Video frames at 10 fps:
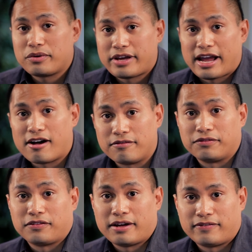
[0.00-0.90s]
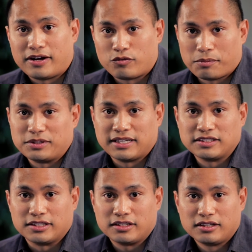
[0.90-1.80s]
we have the flat file
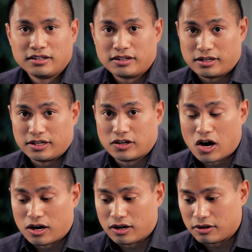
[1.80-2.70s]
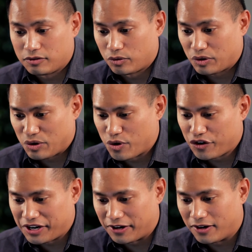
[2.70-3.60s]
represented in our query
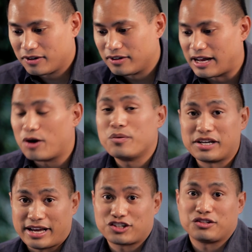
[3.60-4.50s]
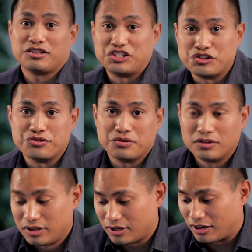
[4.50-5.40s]
here, now we can actually do
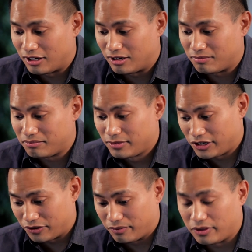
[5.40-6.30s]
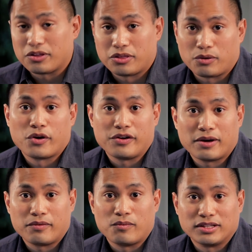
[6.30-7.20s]
um, you know, the, the, query that
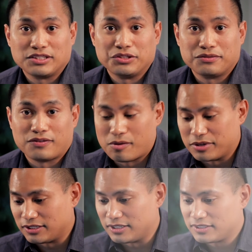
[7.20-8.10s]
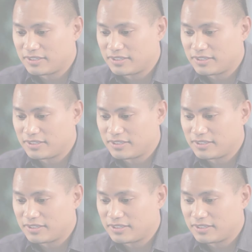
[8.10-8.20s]
we want to do for our business.